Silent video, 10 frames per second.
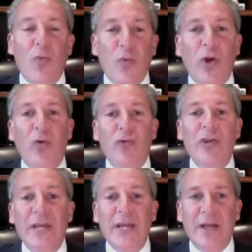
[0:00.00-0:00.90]
We don't
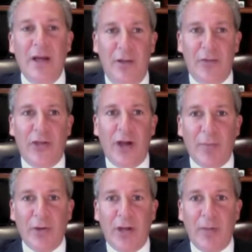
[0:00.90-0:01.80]
need the
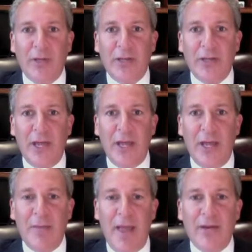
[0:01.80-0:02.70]
government coming in
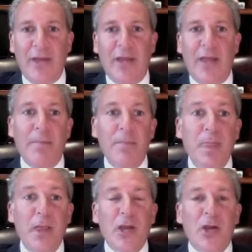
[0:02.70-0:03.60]
and mandating that.
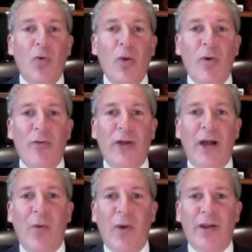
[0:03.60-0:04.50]
Now, one more thing
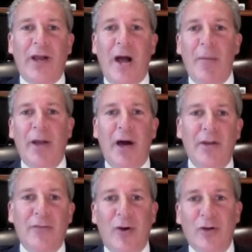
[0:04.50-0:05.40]
I wanted to comment on
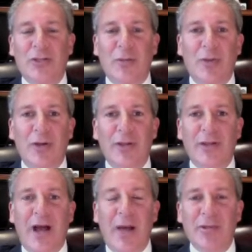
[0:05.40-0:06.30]
as far as some of
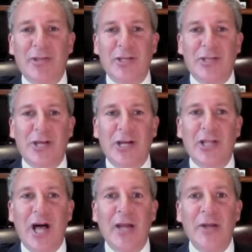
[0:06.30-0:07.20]
the comments I see
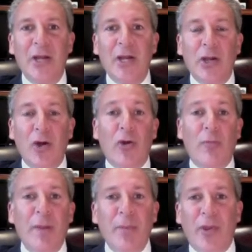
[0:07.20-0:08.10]
online. You know, there
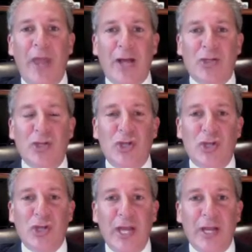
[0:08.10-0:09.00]
are people that actually
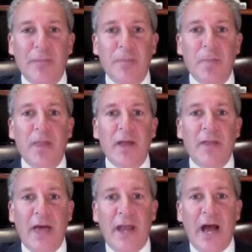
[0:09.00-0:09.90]
think
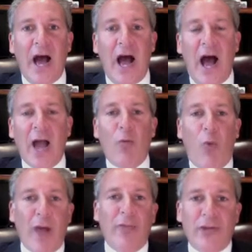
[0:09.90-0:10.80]
that I
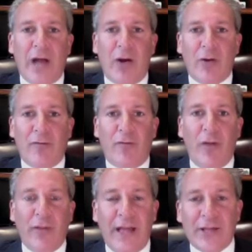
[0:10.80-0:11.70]
want the dollar to
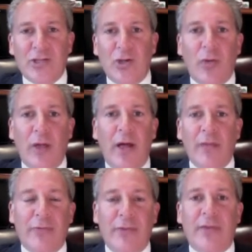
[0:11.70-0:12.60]
fall. That's
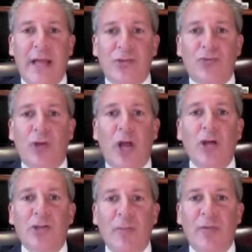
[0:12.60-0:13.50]

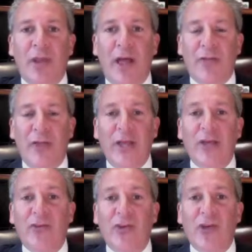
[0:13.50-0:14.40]
something that I think
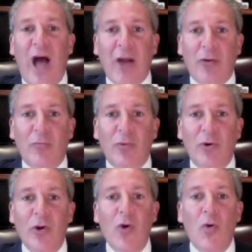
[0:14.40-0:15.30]
is
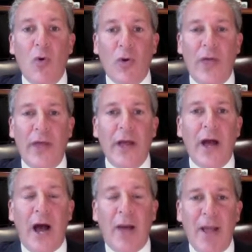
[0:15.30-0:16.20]
desirable, or
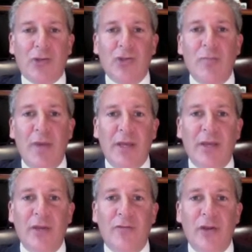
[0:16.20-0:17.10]
that I'm actually
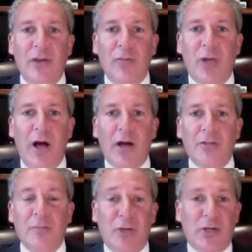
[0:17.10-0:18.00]
making these video
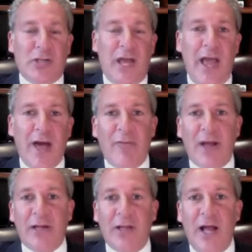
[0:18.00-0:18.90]
blogs because I have
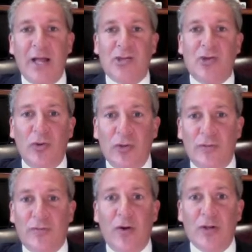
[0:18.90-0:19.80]
my clients in all
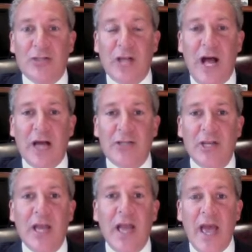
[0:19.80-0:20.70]
these foreign stocks
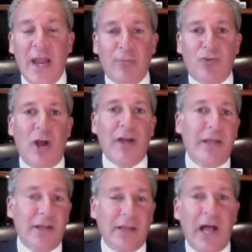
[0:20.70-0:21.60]
and I'm trying
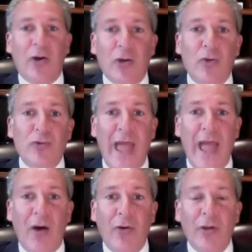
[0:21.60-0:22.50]
to get the dollar to go
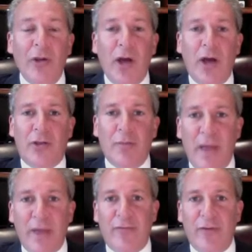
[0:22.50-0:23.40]
down to
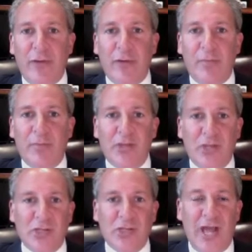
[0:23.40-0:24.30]
benefit the
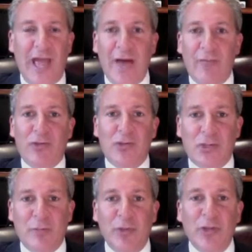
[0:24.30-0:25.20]
positions that I have, which
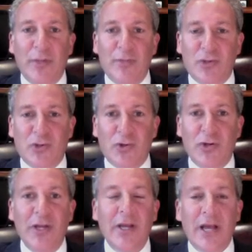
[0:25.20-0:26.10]
is completely
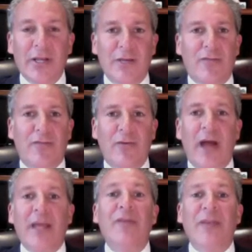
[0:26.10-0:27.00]
absurd, as if
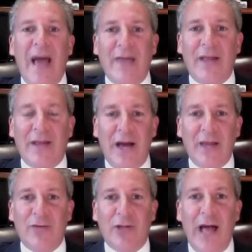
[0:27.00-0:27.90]
I even had that
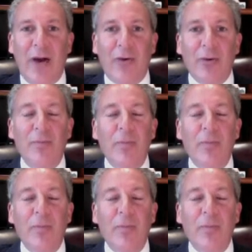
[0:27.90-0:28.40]
kind of clout.